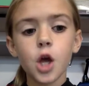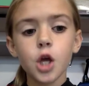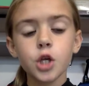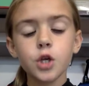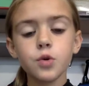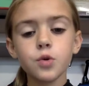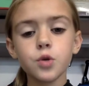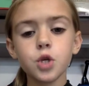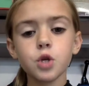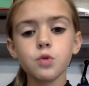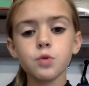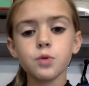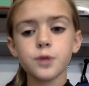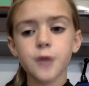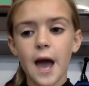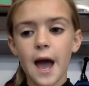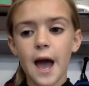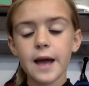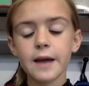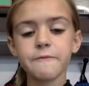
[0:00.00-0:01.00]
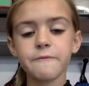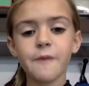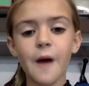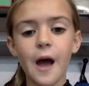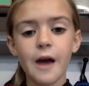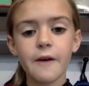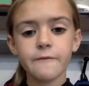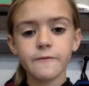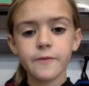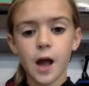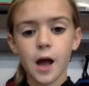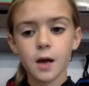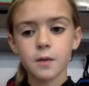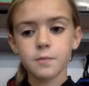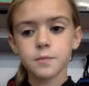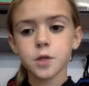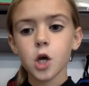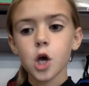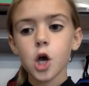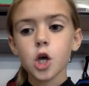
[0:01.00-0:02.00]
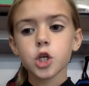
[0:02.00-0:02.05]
you do that 5 times,